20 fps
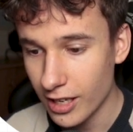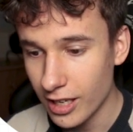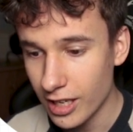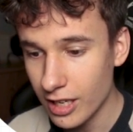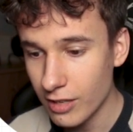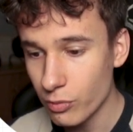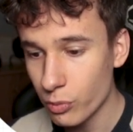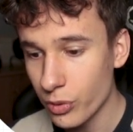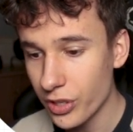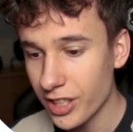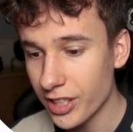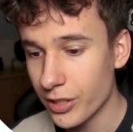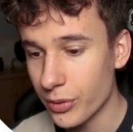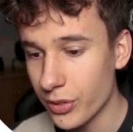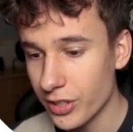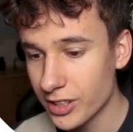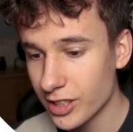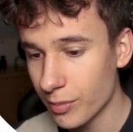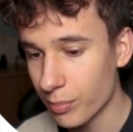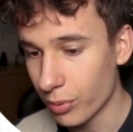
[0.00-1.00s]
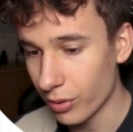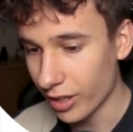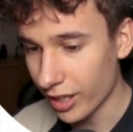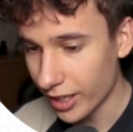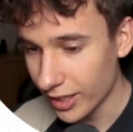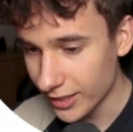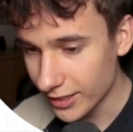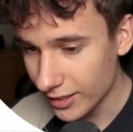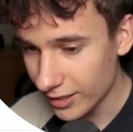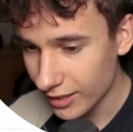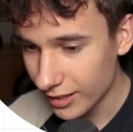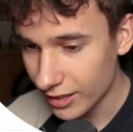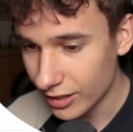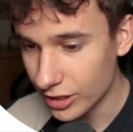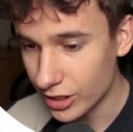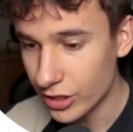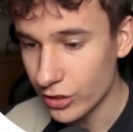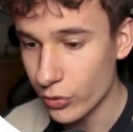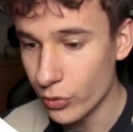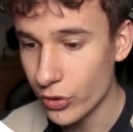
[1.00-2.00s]
If we increase the price,
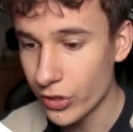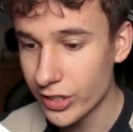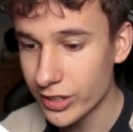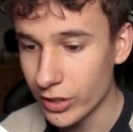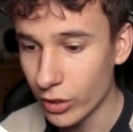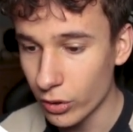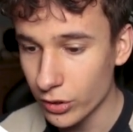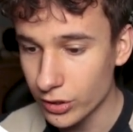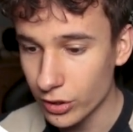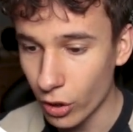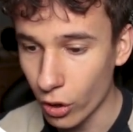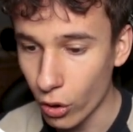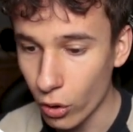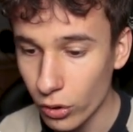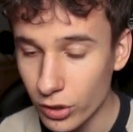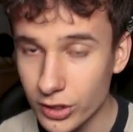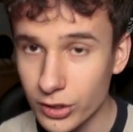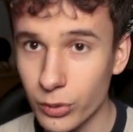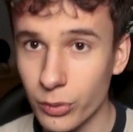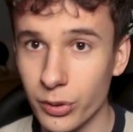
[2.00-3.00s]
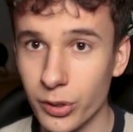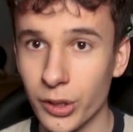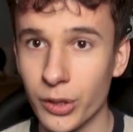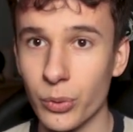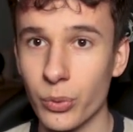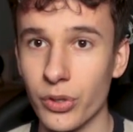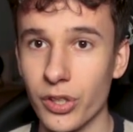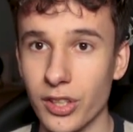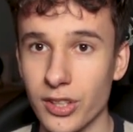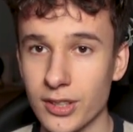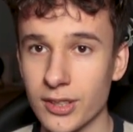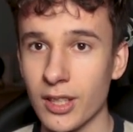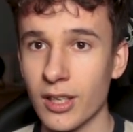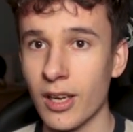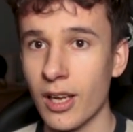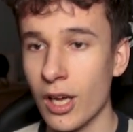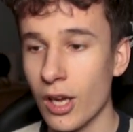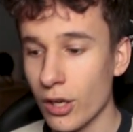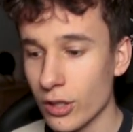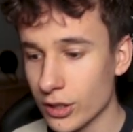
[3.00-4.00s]
the results also increase.
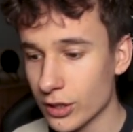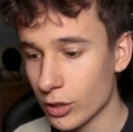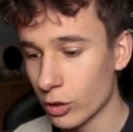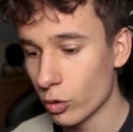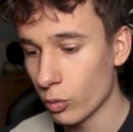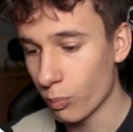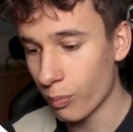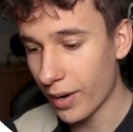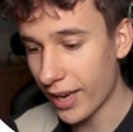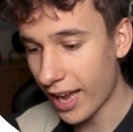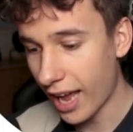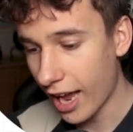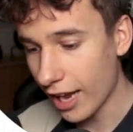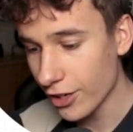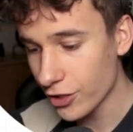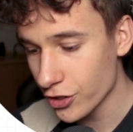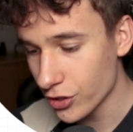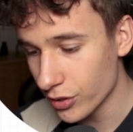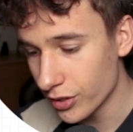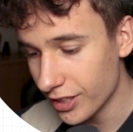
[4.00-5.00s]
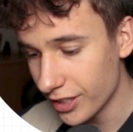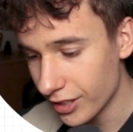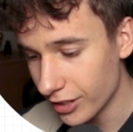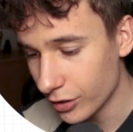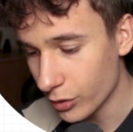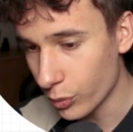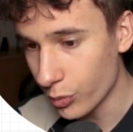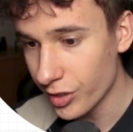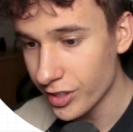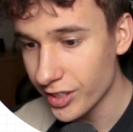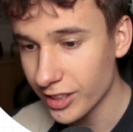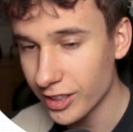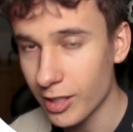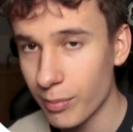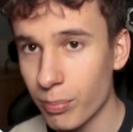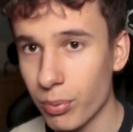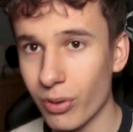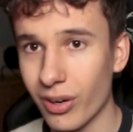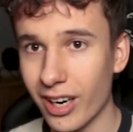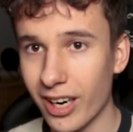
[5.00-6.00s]
So by actually increasing the
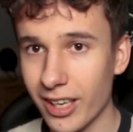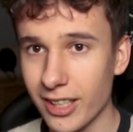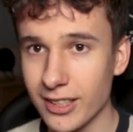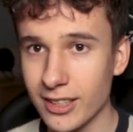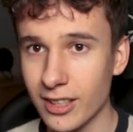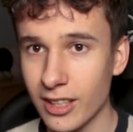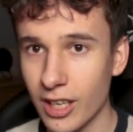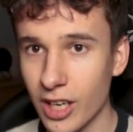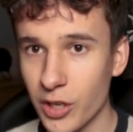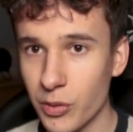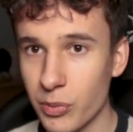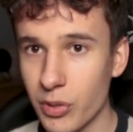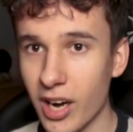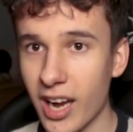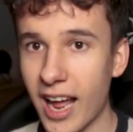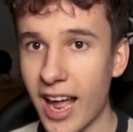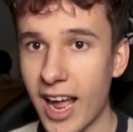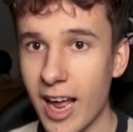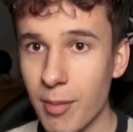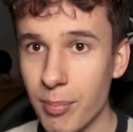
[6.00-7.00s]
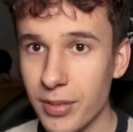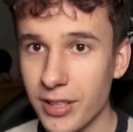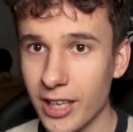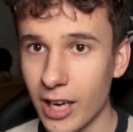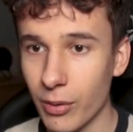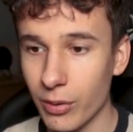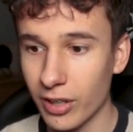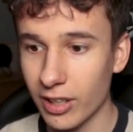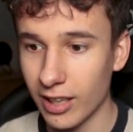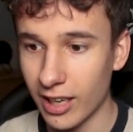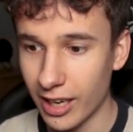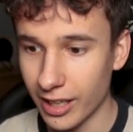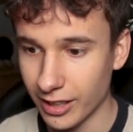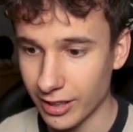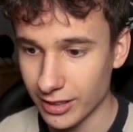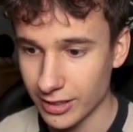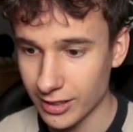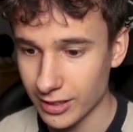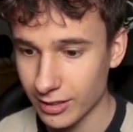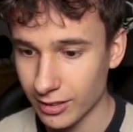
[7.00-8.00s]
price, we are helping our
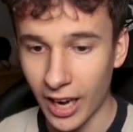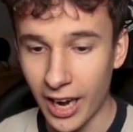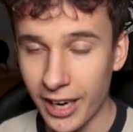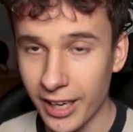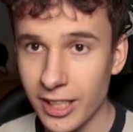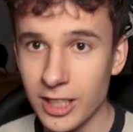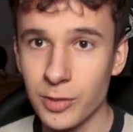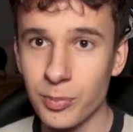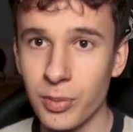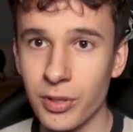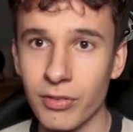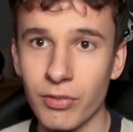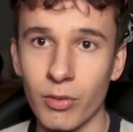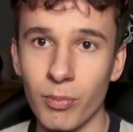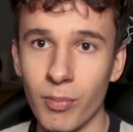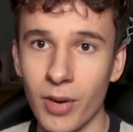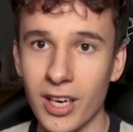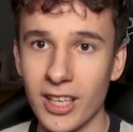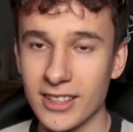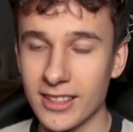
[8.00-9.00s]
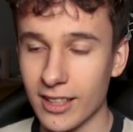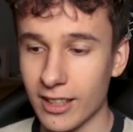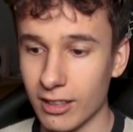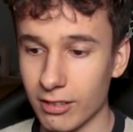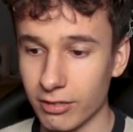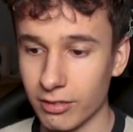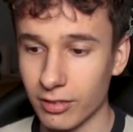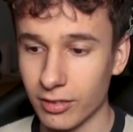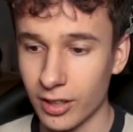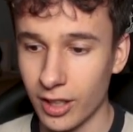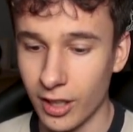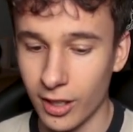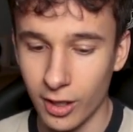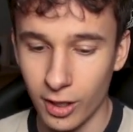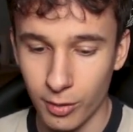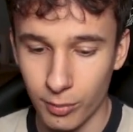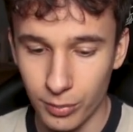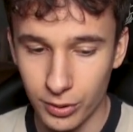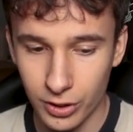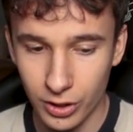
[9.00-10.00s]
clients. I can speak for myself
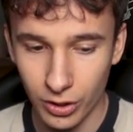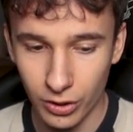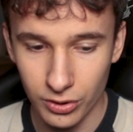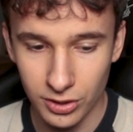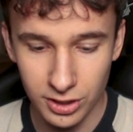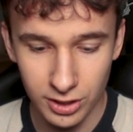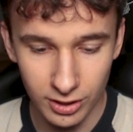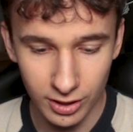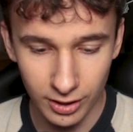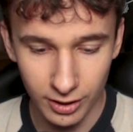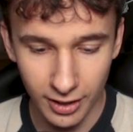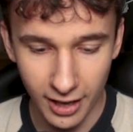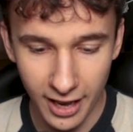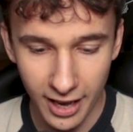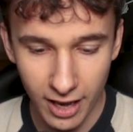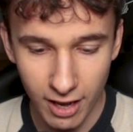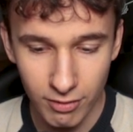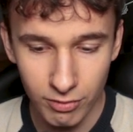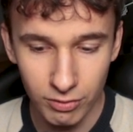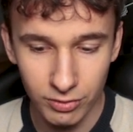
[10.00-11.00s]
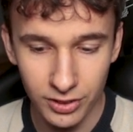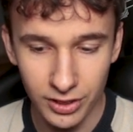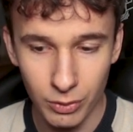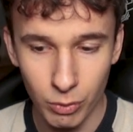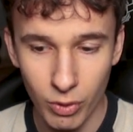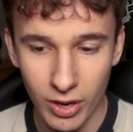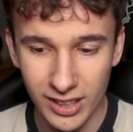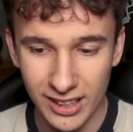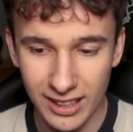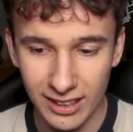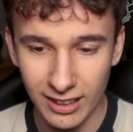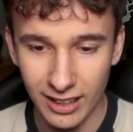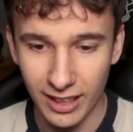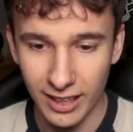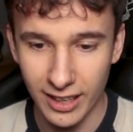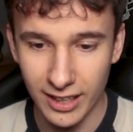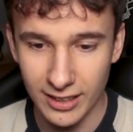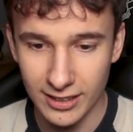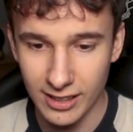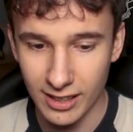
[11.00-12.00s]
because I have one
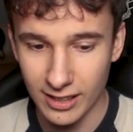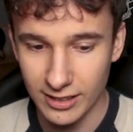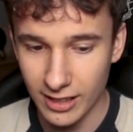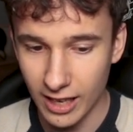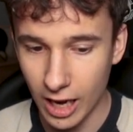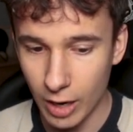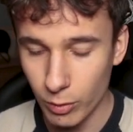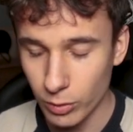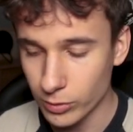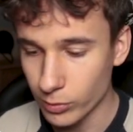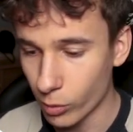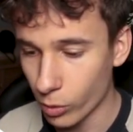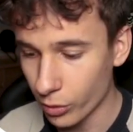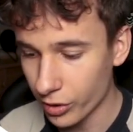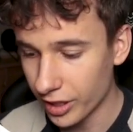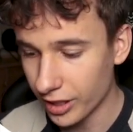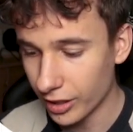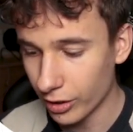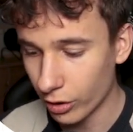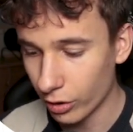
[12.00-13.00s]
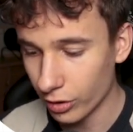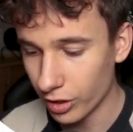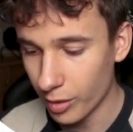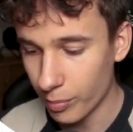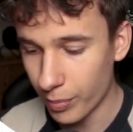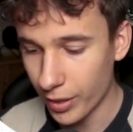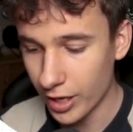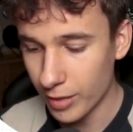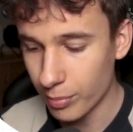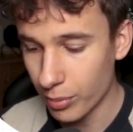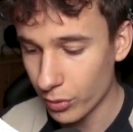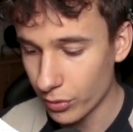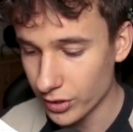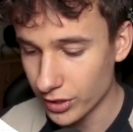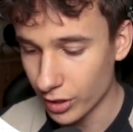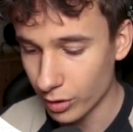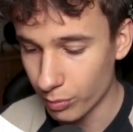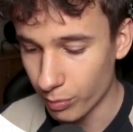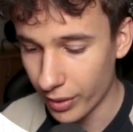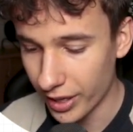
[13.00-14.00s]
client that I was working on the
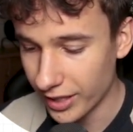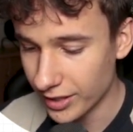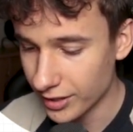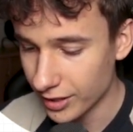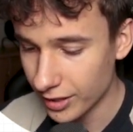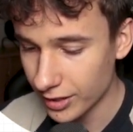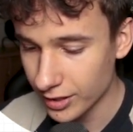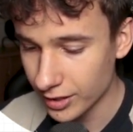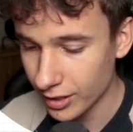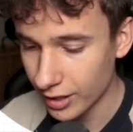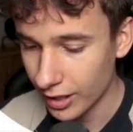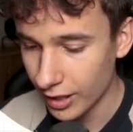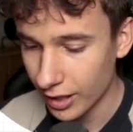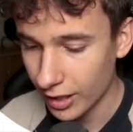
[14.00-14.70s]
pay-per-result basis,